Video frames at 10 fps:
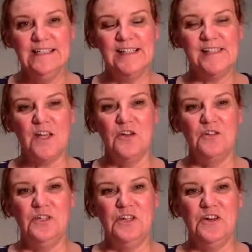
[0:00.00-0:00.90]
So,
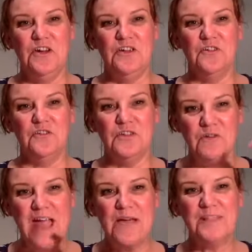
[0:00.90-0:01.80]
you know, your
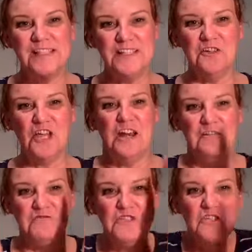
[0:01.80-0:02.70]
absolute kind
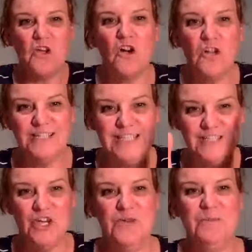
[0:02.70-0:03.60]
of dogged
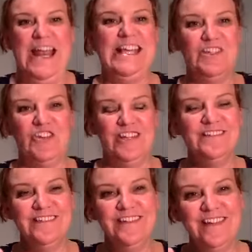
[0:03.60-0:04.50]

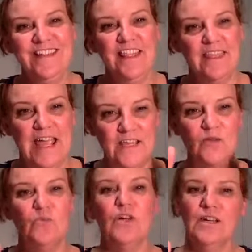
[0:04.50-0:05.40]
determination that you
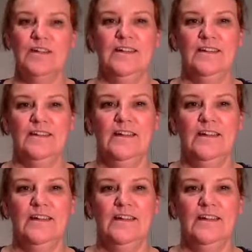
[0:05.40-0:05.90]
were going to